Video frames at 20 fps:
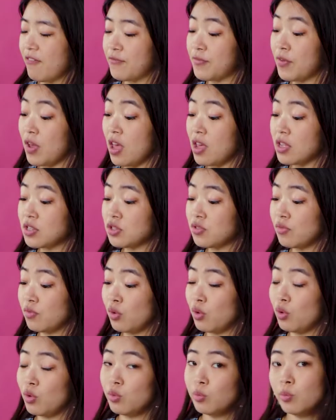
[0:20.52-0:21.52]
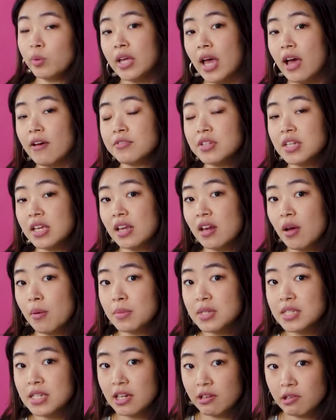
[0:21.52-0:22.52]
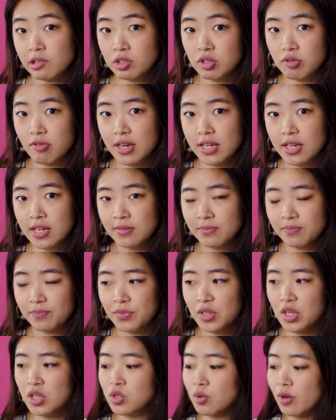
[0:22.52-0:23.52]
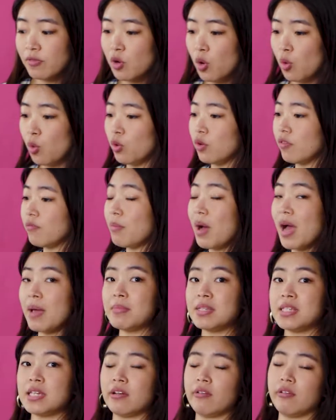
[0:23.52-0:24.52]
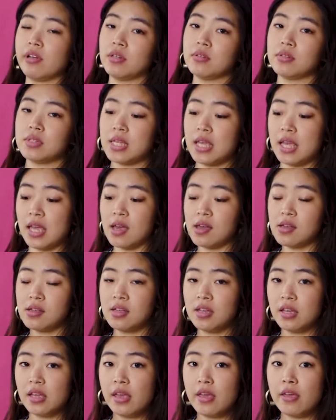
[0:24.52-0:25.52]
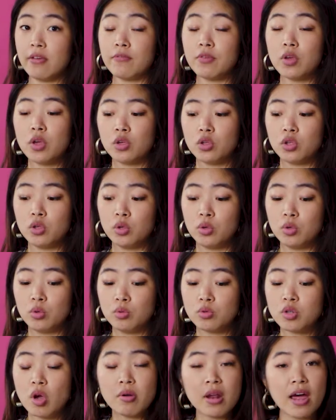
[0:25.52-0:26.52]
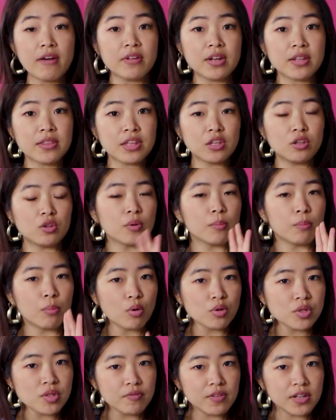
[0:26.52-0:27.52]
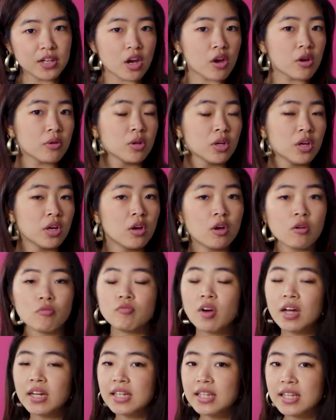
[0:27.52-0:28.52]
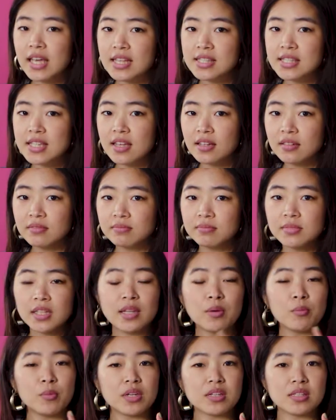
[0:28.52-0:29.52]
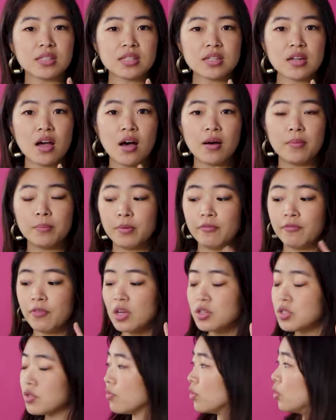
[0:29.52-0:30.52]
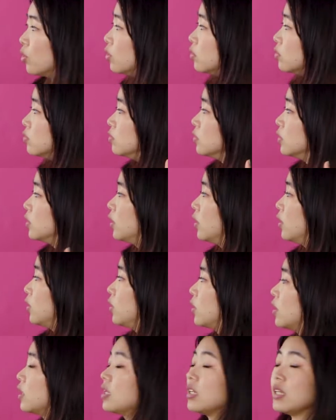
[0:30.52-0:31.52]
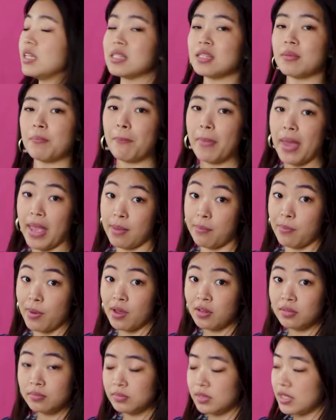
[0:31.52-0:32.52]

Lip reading: First of all, we have to get our materials ready. So I've got all of my materials here. If you don't have anything, you can pause the video, run and get it, and then we can start. But first of all, you're going to need some paper.